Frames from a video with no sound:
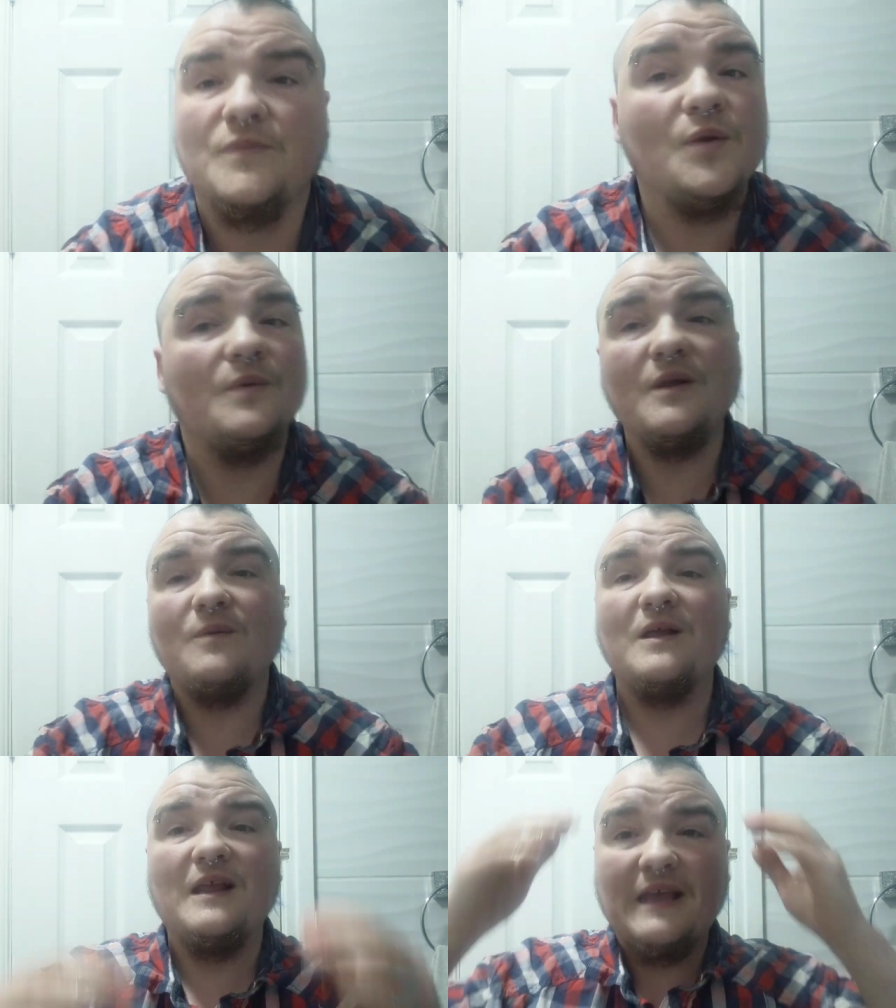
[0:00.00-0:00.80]
Doing it
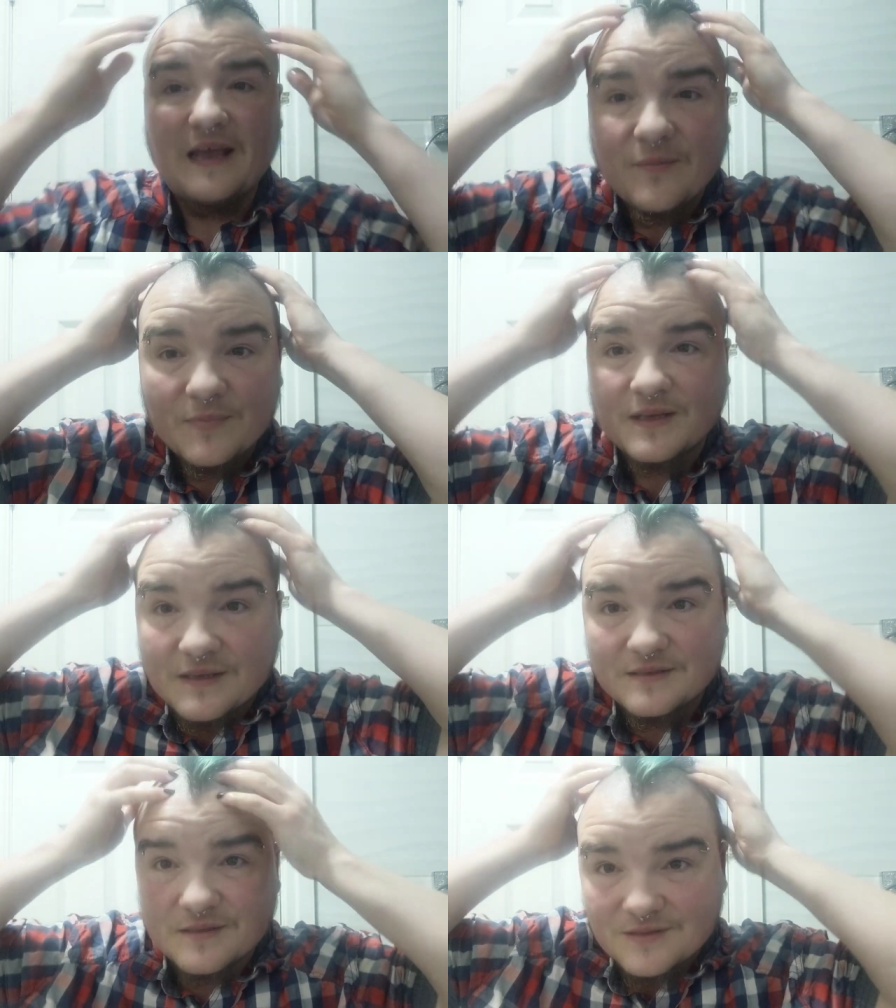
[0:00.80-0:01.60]
while I can
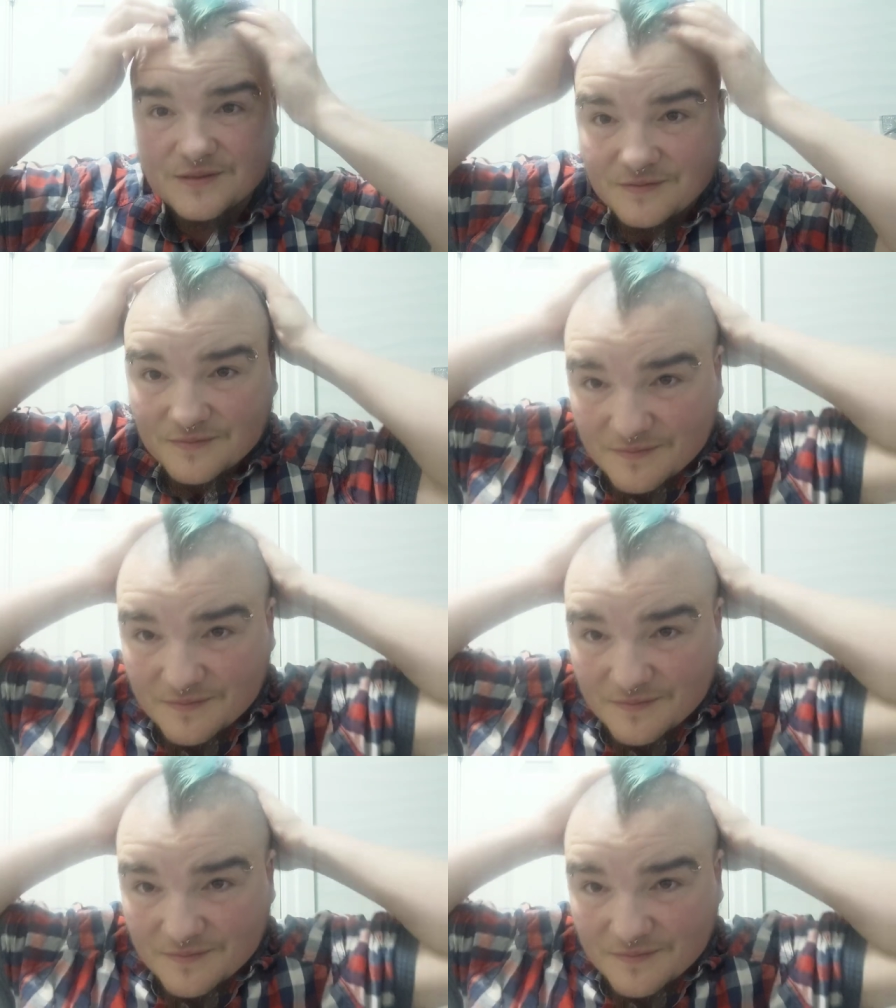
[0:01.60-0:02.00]
because